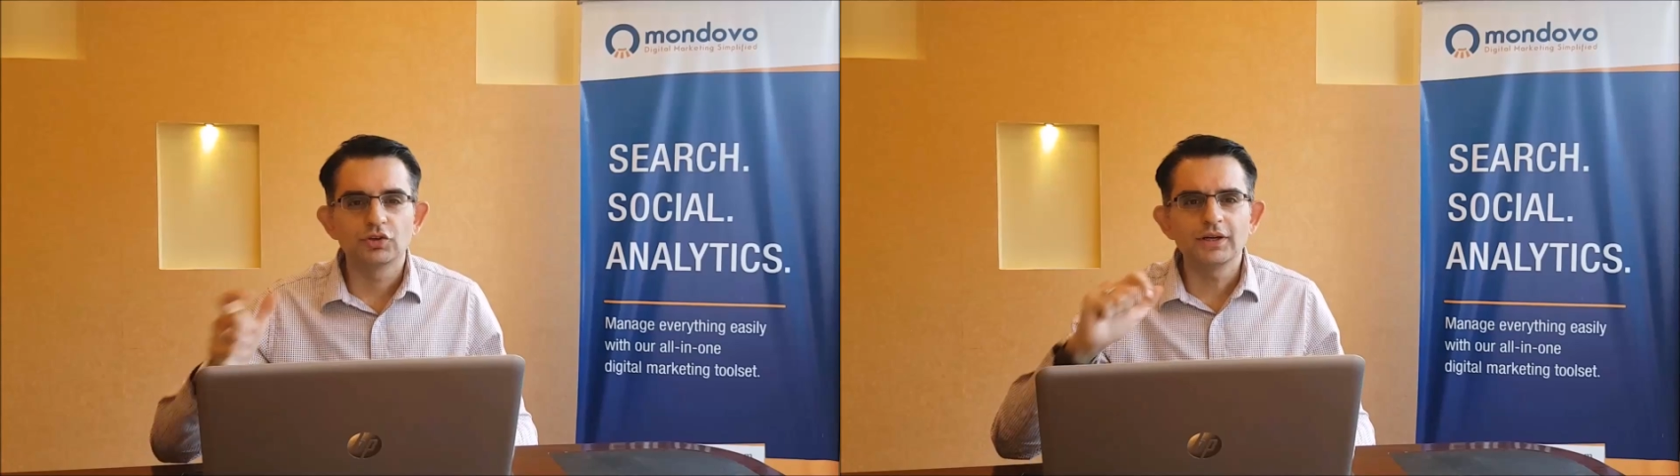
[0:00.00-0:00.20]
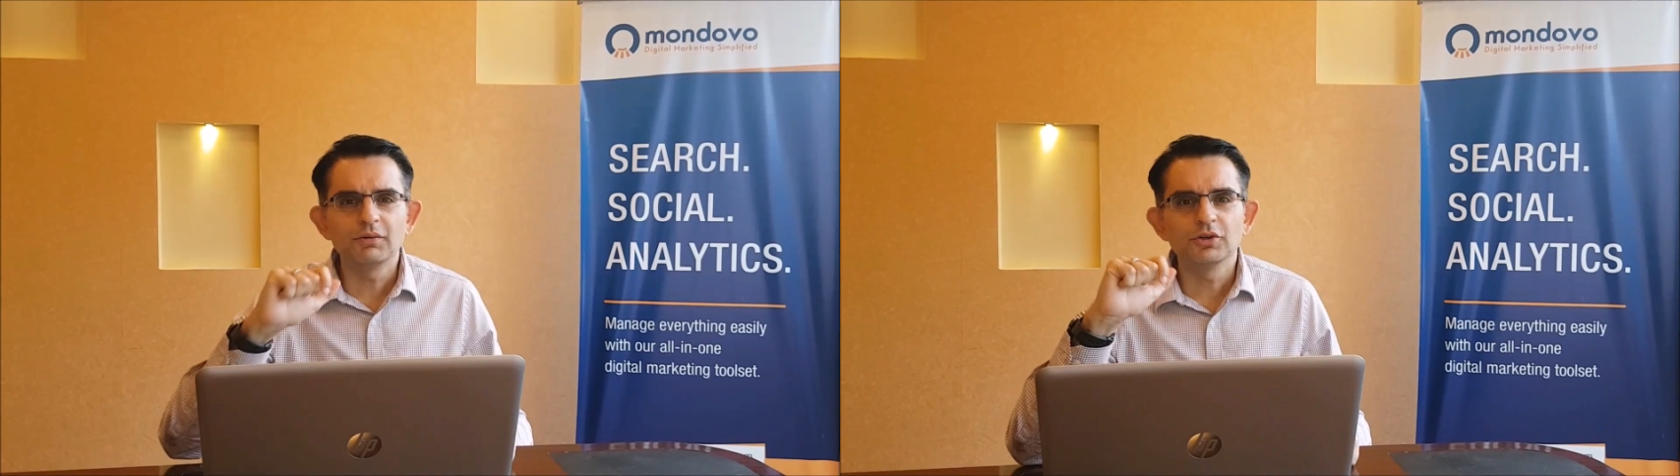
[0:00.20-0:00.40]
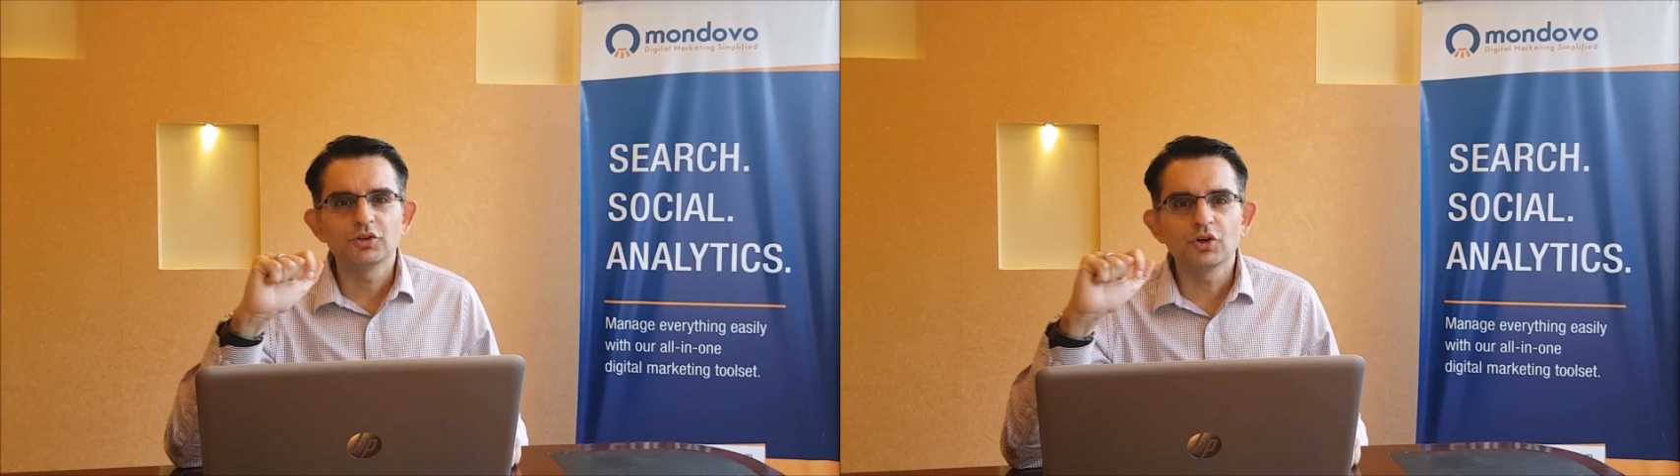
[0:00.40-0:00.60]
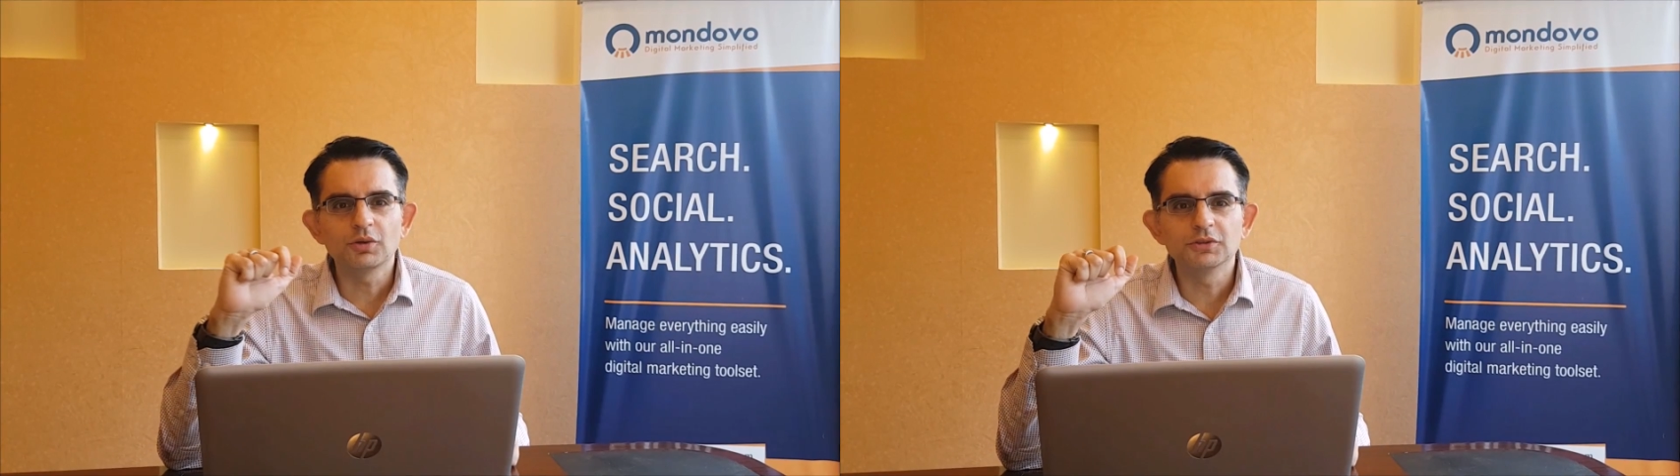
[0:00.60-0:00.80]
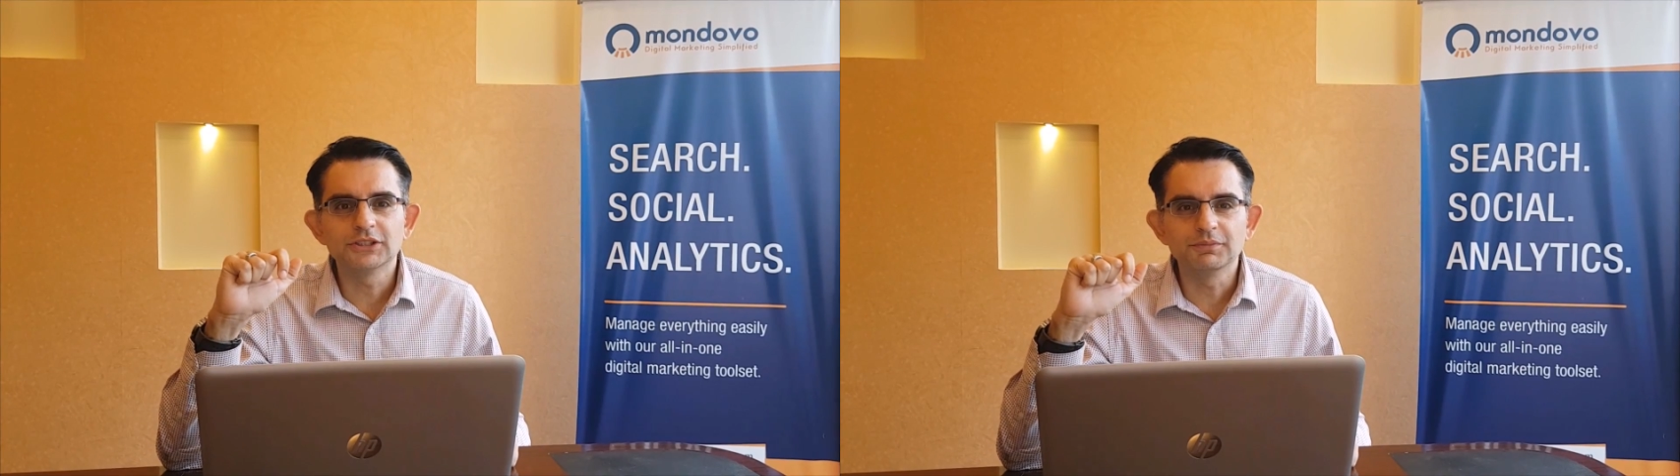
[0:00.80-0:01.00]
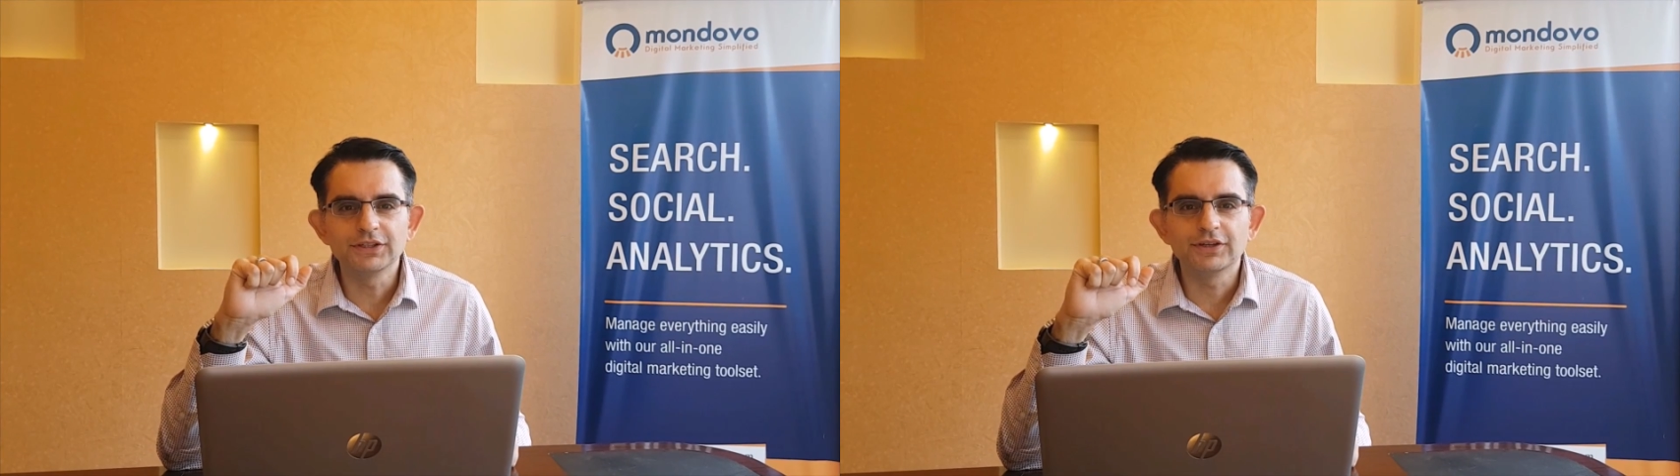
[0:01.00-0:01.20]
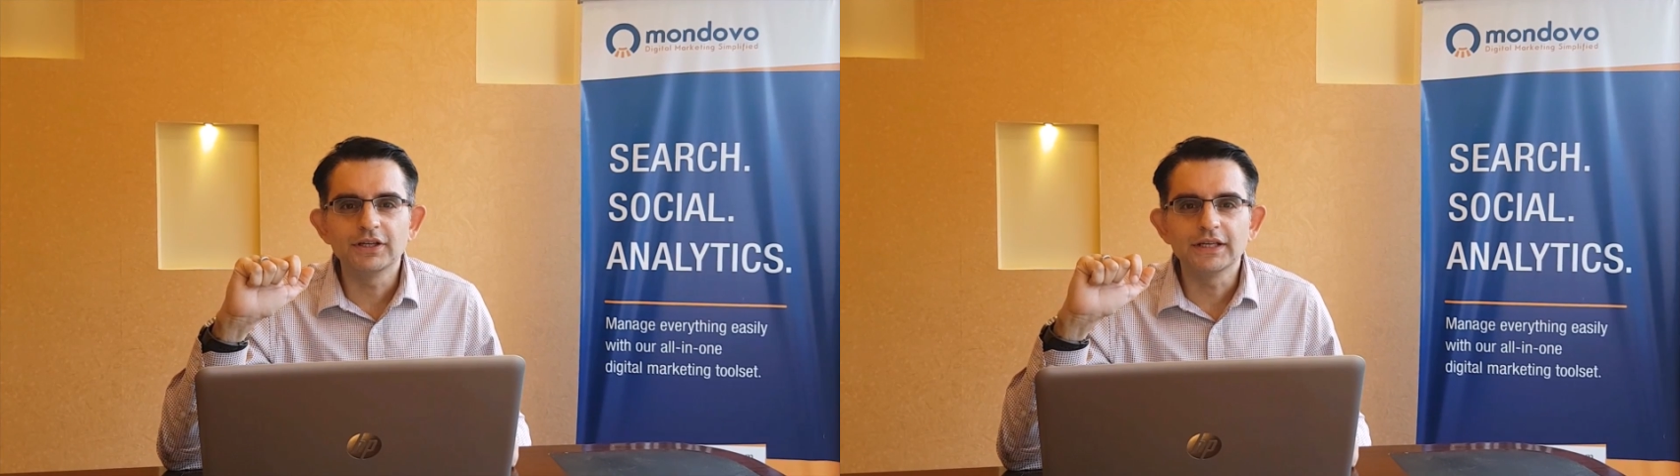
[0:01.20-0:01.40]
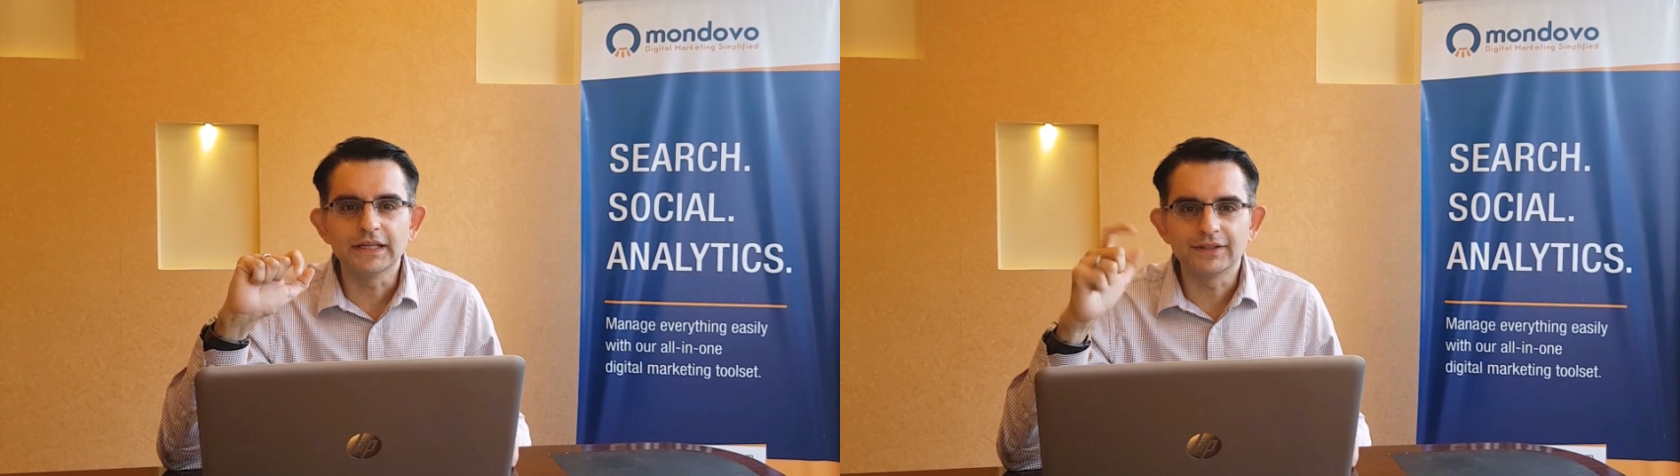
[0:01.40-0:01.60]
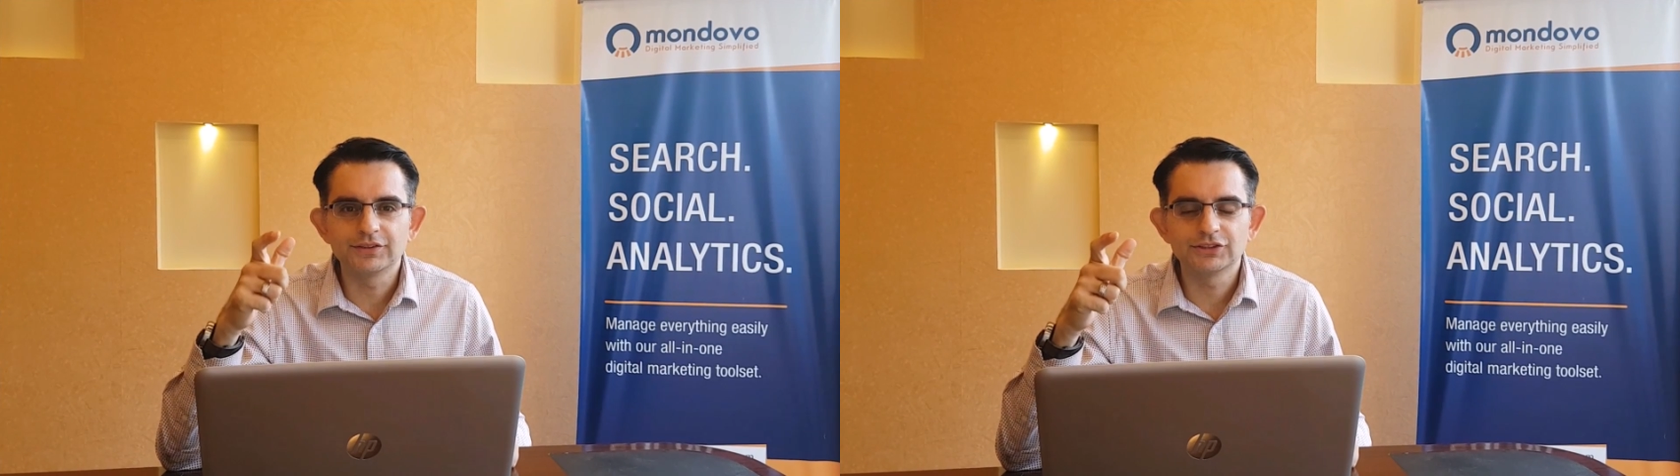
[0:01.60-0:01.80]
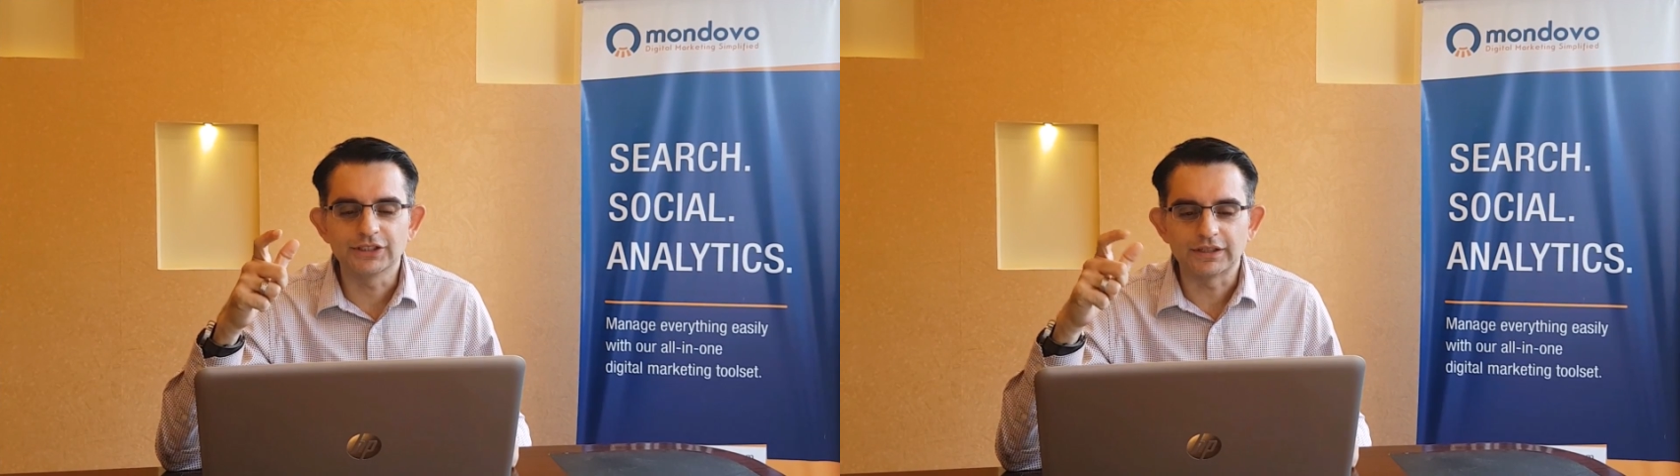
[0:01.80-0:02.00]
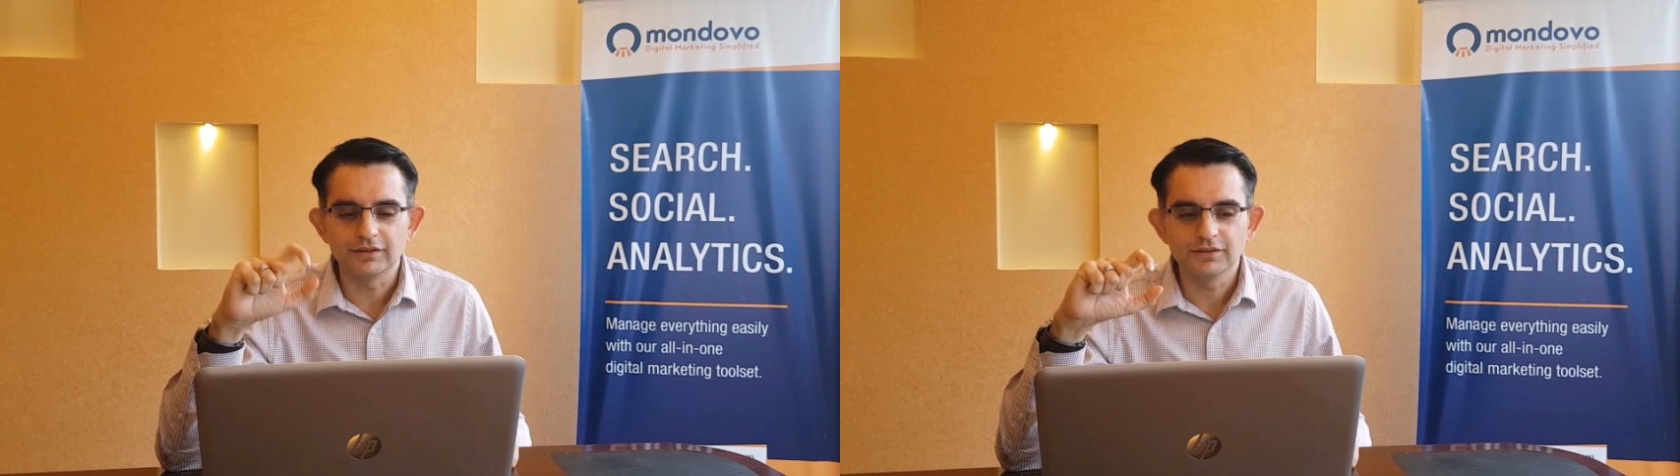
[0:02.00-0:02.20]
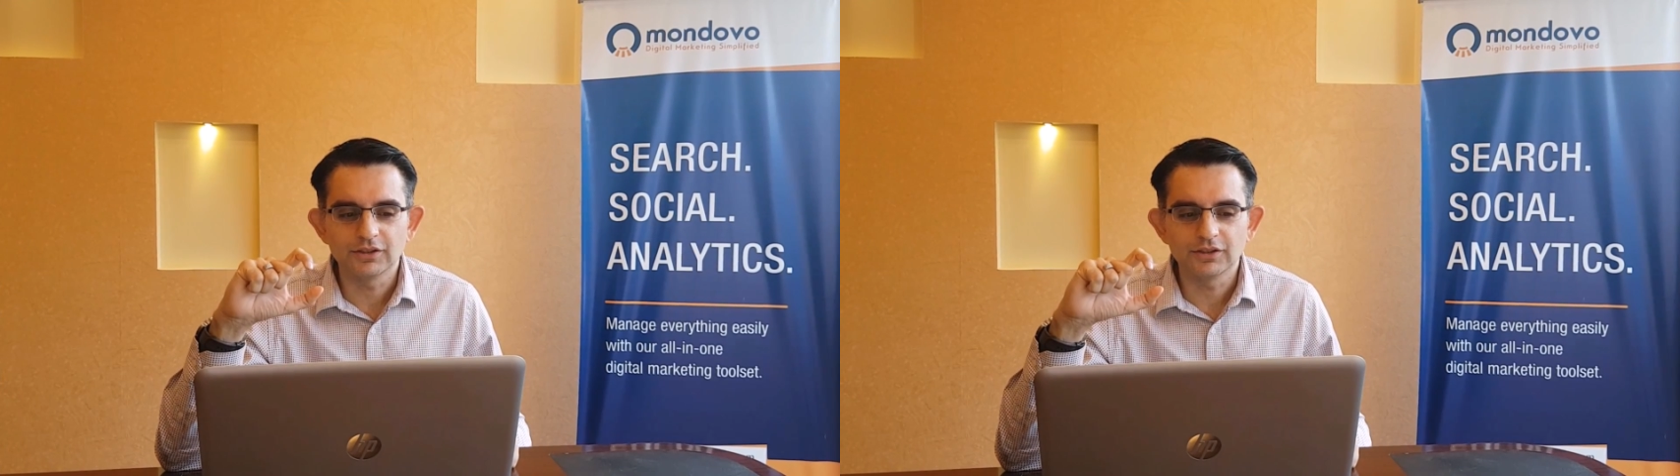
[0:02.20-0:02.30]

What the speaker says: Today, I want to talk about something really interesting.